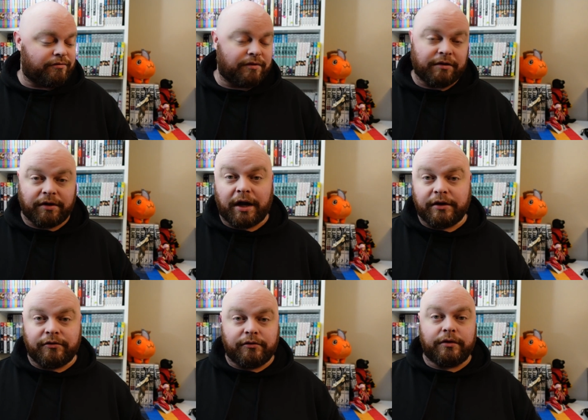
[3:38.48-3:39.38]
never got
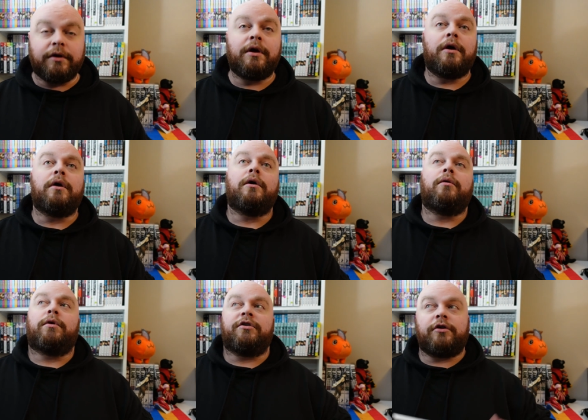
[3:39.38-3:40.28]
into it.
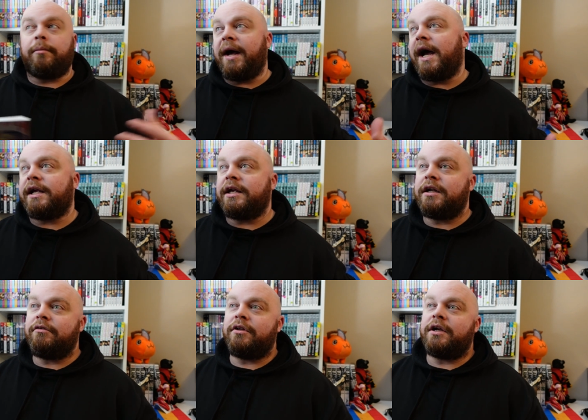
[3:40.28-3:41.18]
When I started packing and
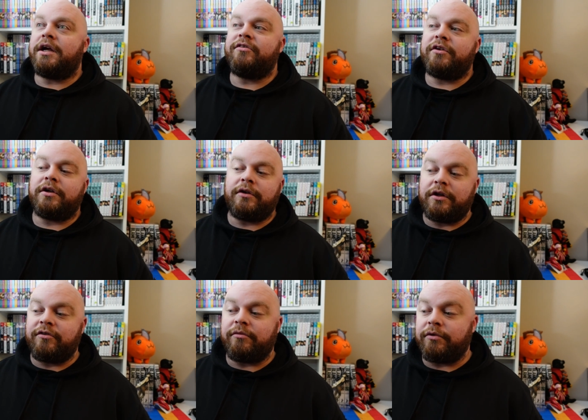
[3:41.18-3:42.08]
everything, I said I
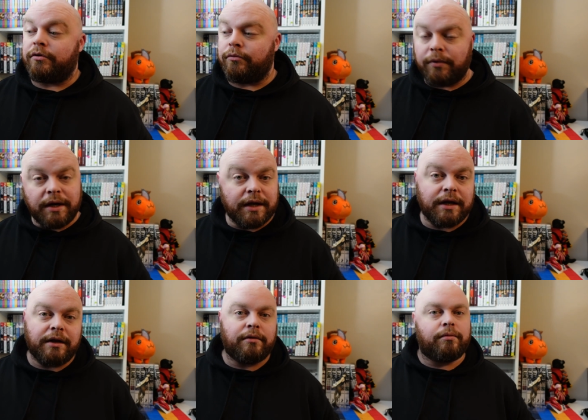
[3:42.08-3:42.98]
need something to
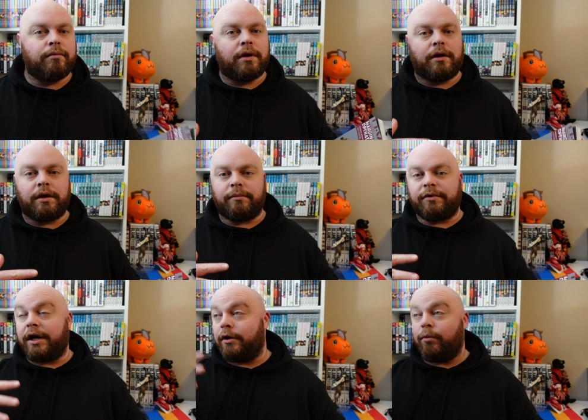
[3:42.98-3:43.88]
read while I'm
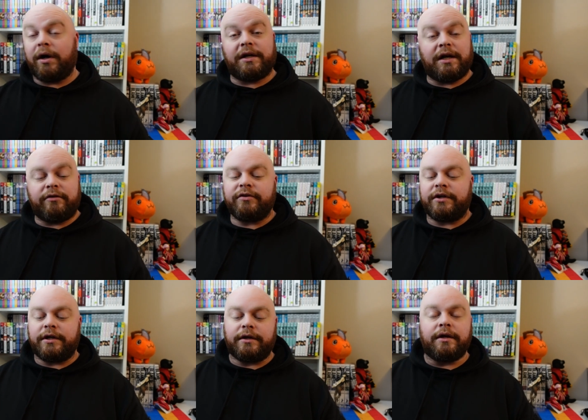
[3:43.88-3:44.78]
kind of winding down for the
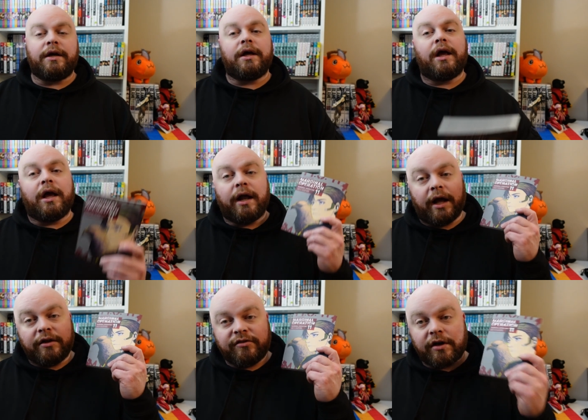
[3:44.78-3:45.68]
night. And
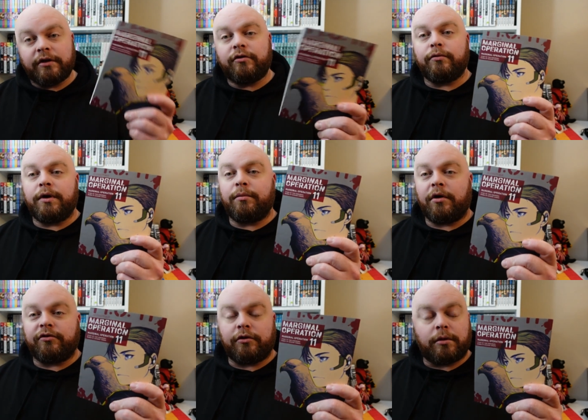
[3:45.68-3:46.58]
I decided to read
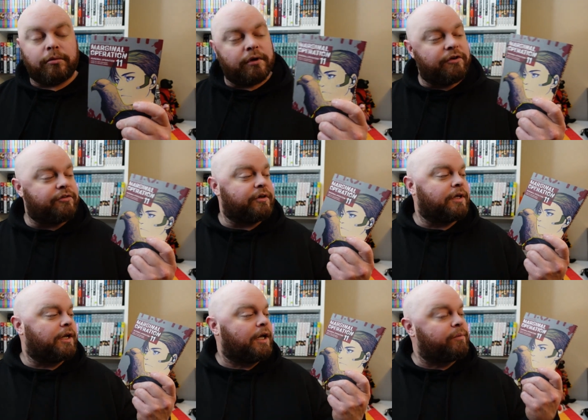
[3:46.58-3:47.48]
Marginal Operation,
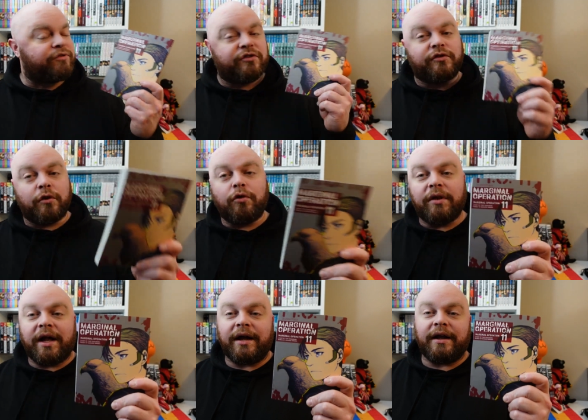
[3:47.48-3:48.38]
and I am so
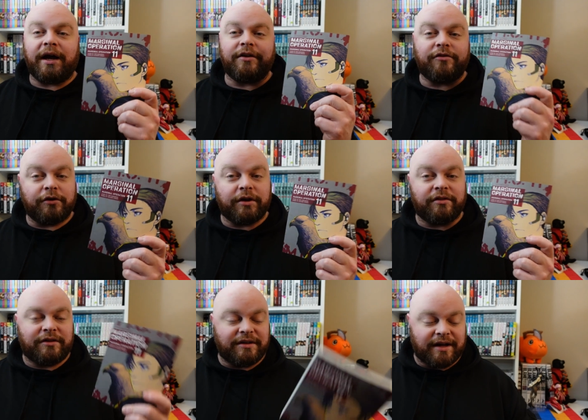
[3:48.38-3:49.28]
glad I
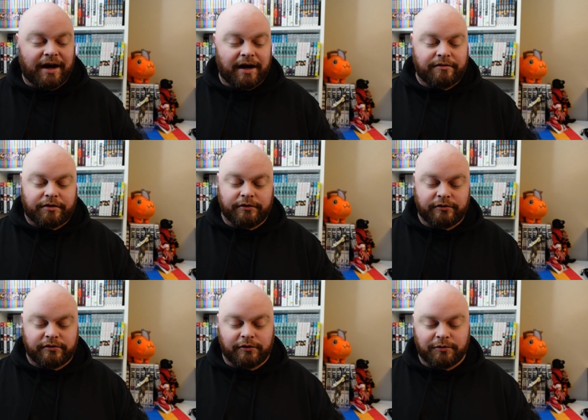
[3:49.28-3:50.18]
took the dive on
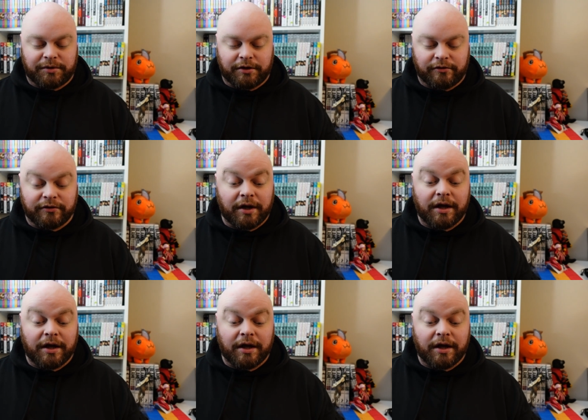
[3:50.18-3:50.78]
this series, because